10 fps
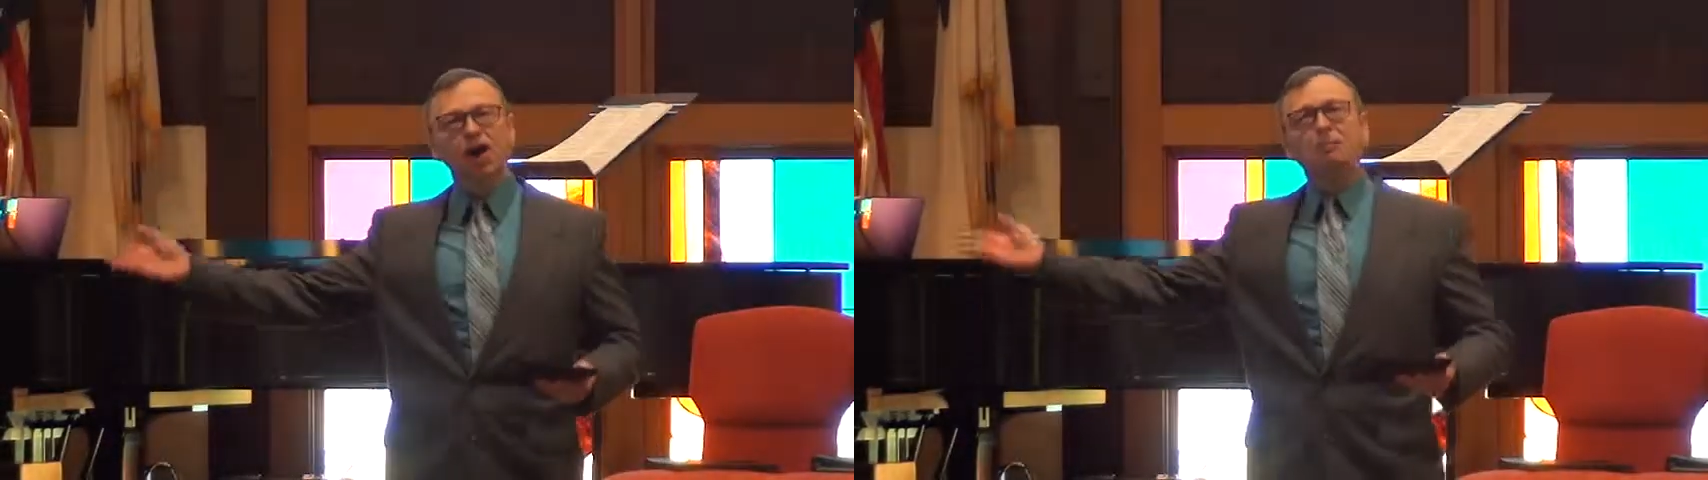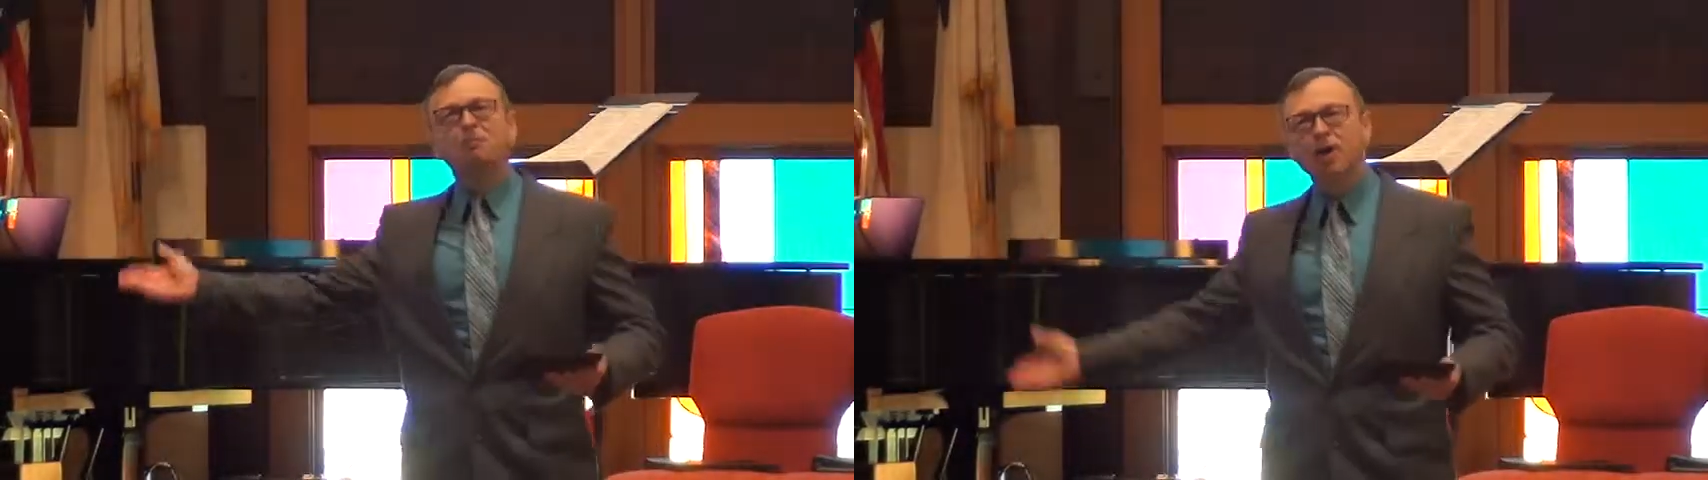
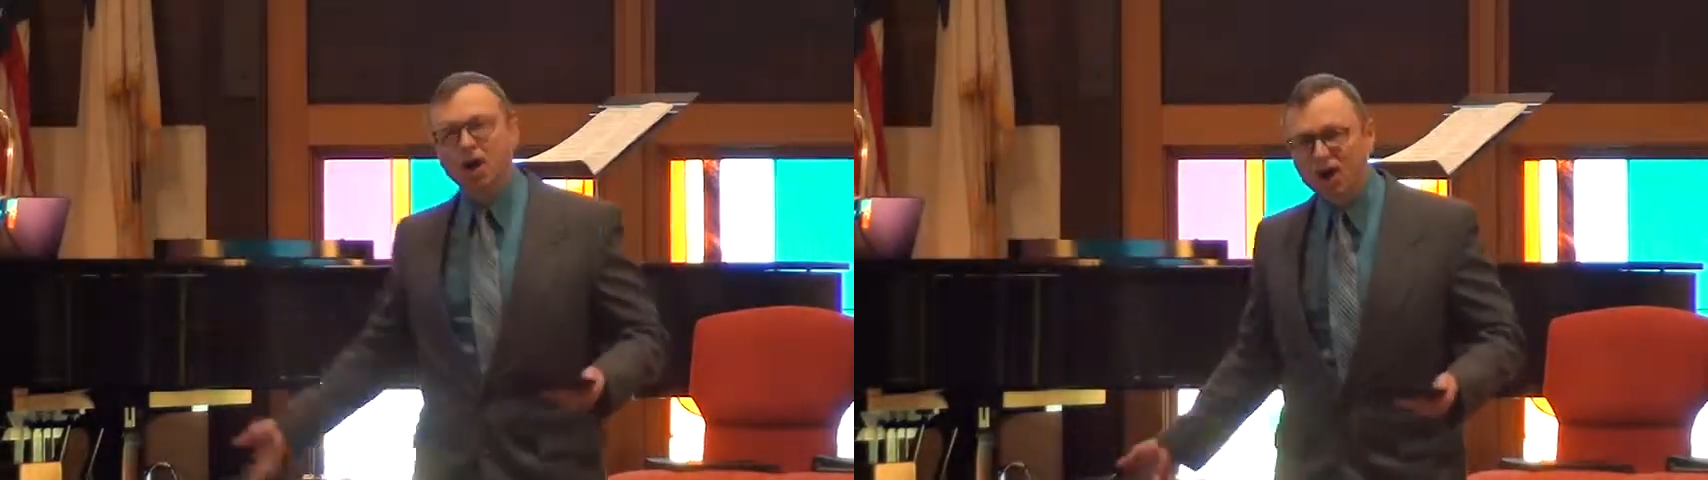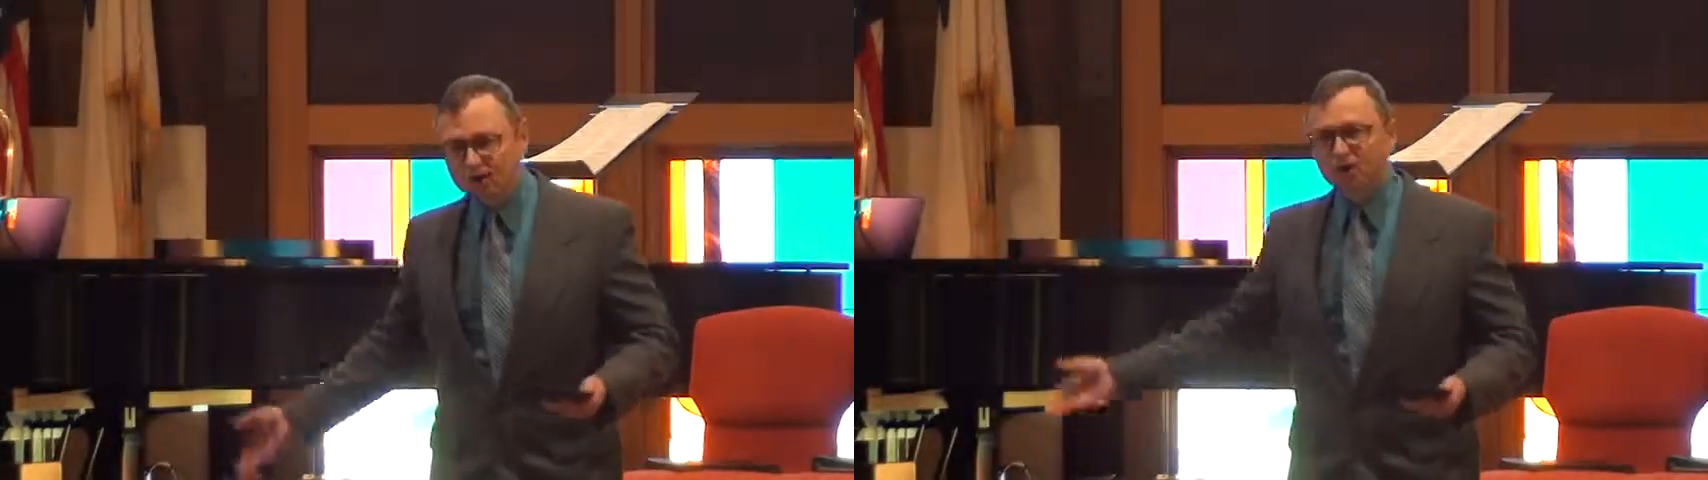ought to
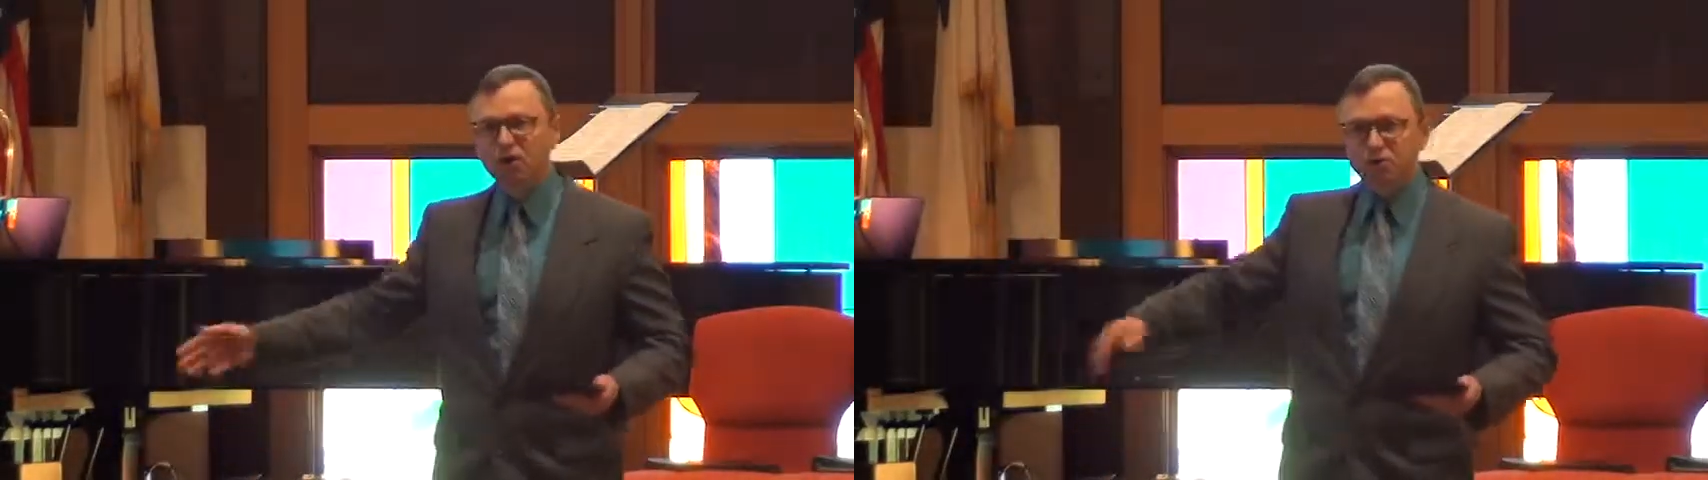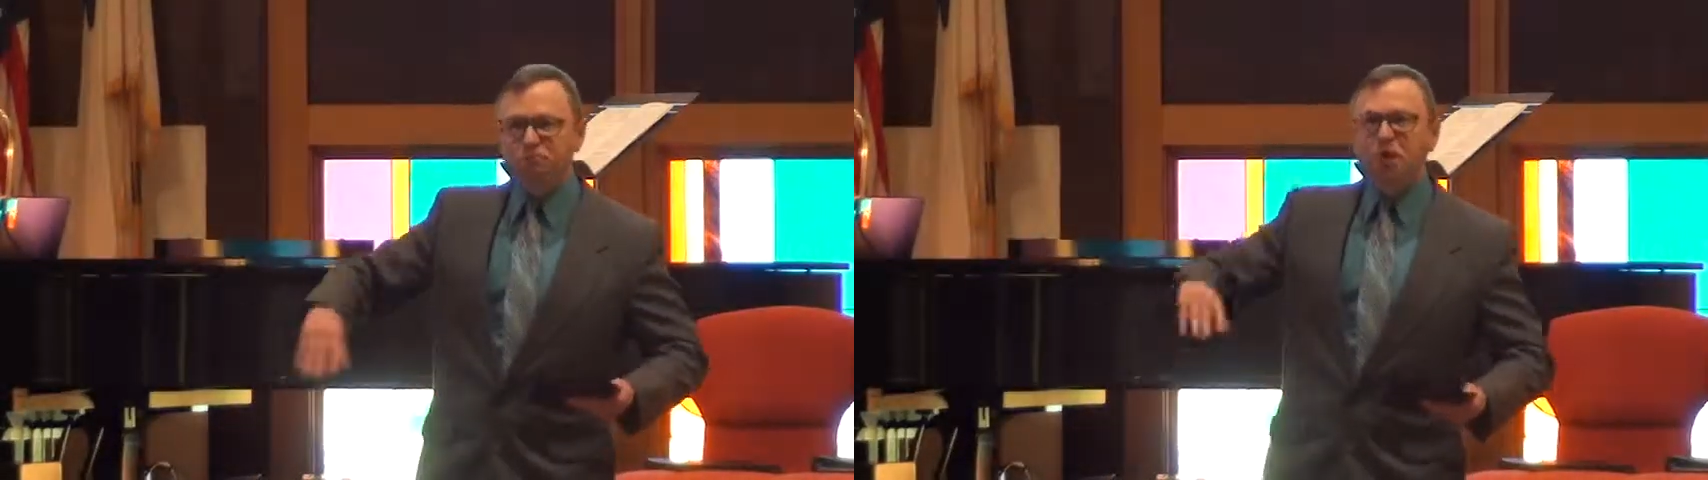burn
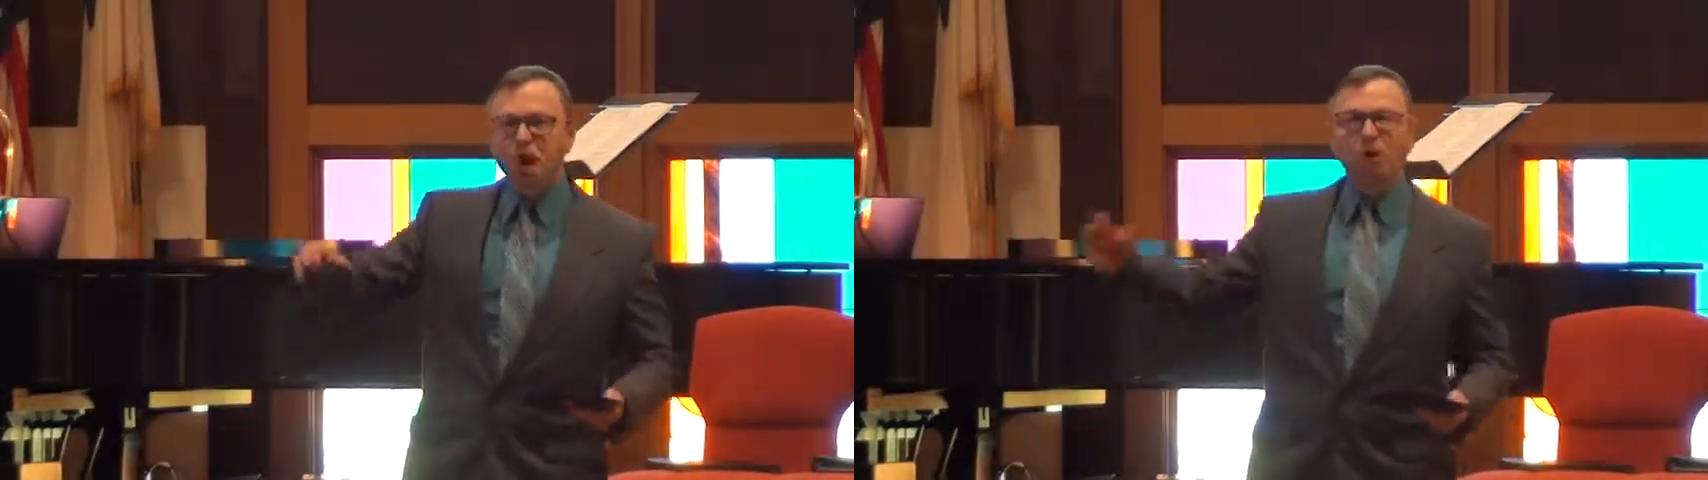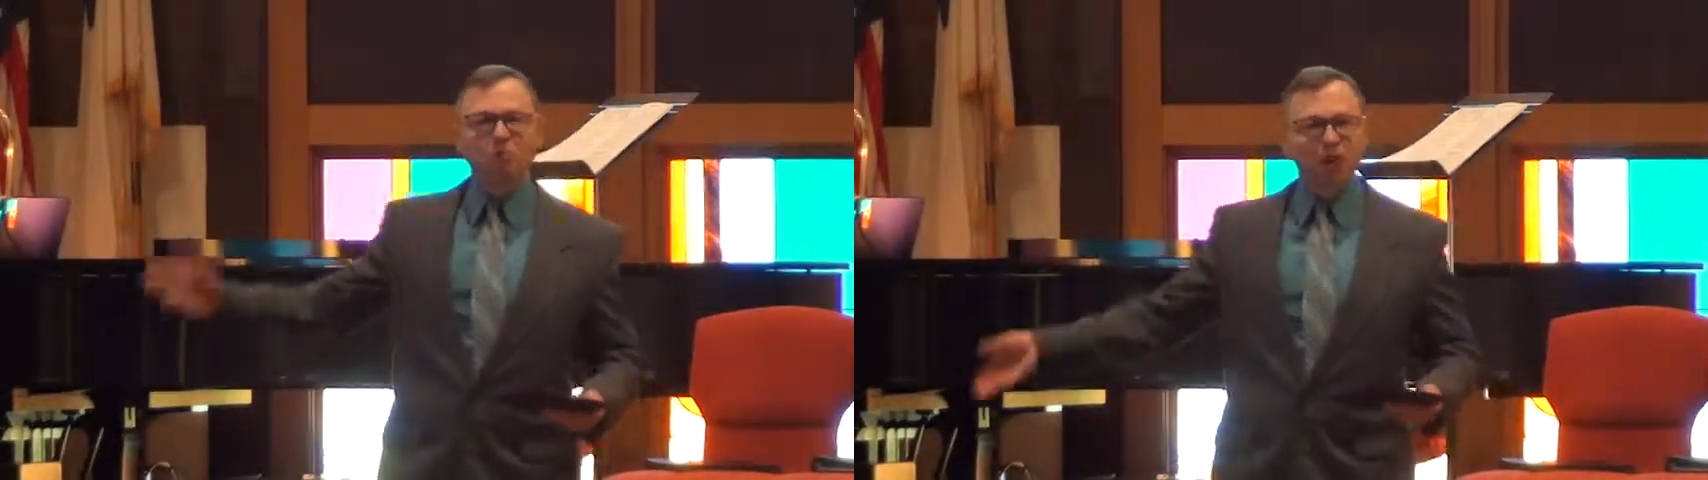those
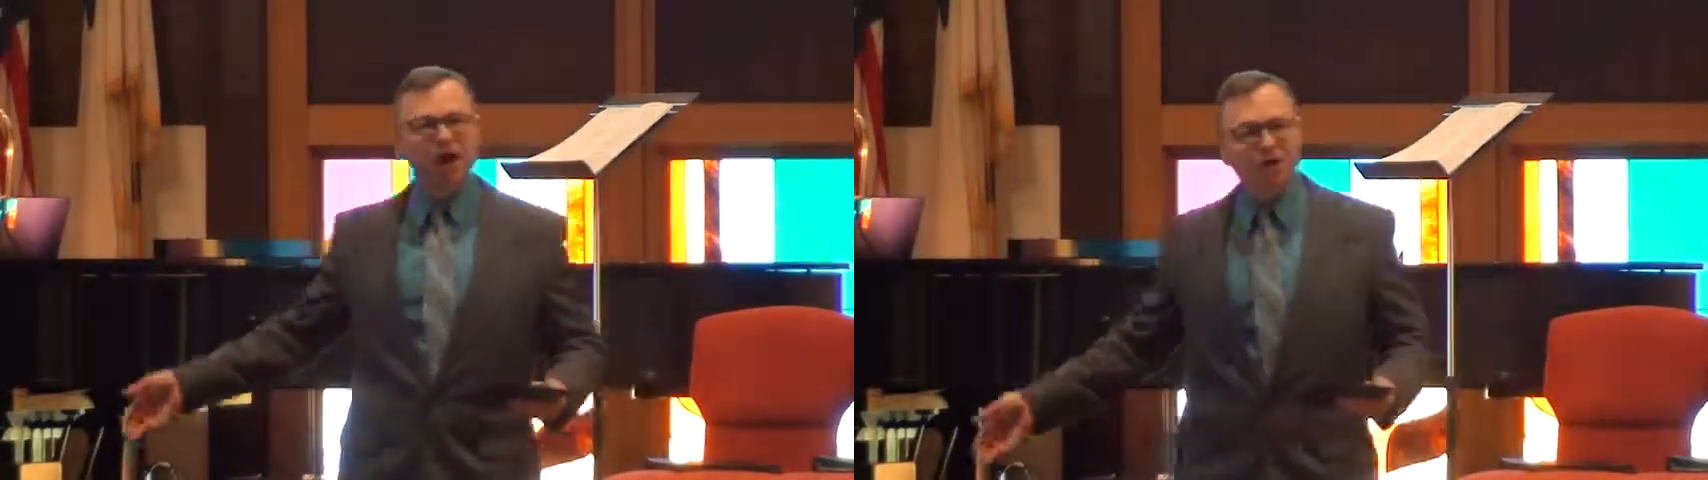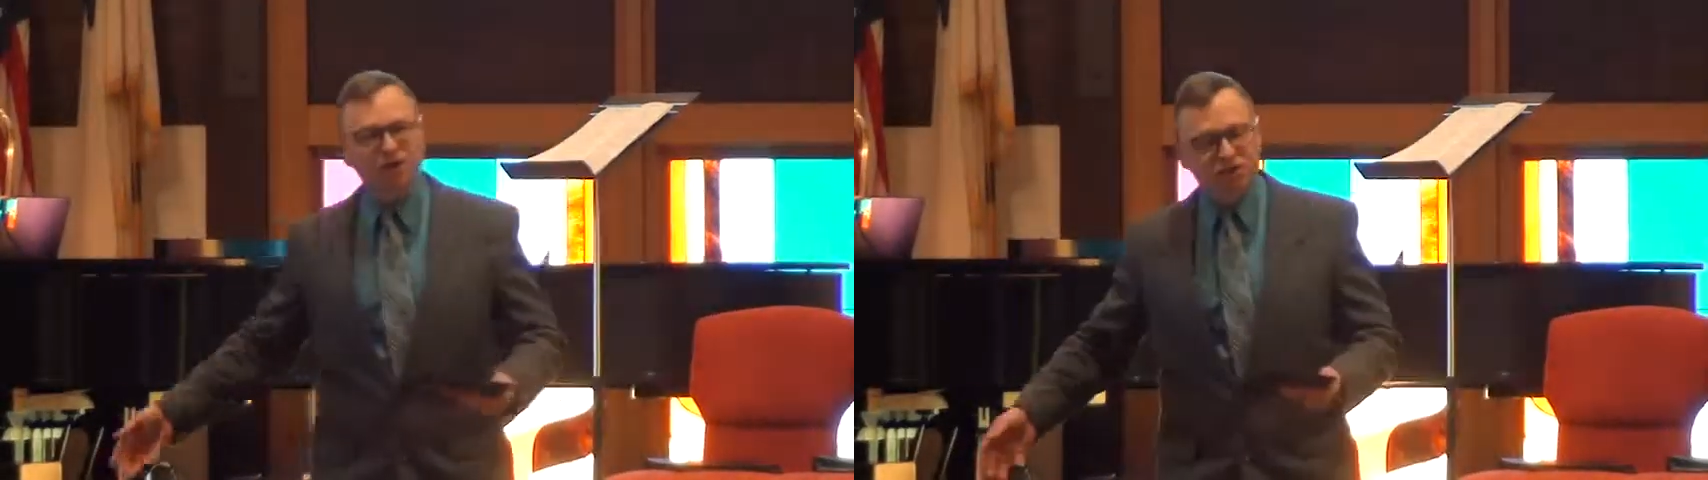palm
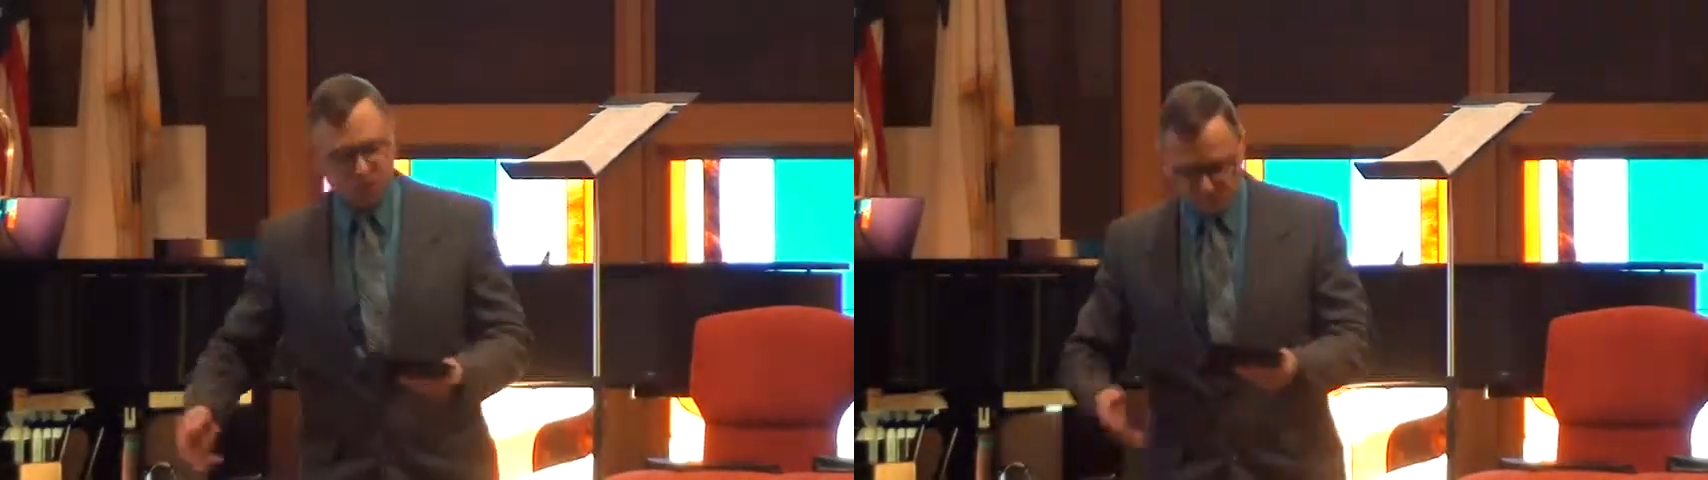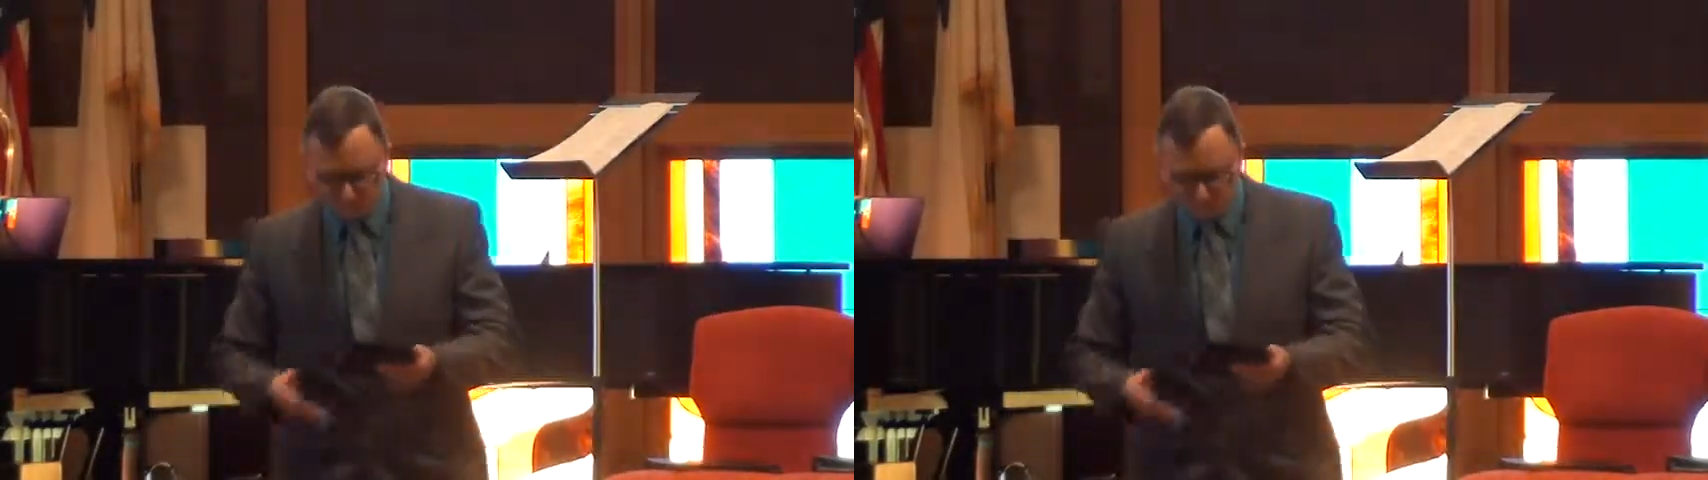branches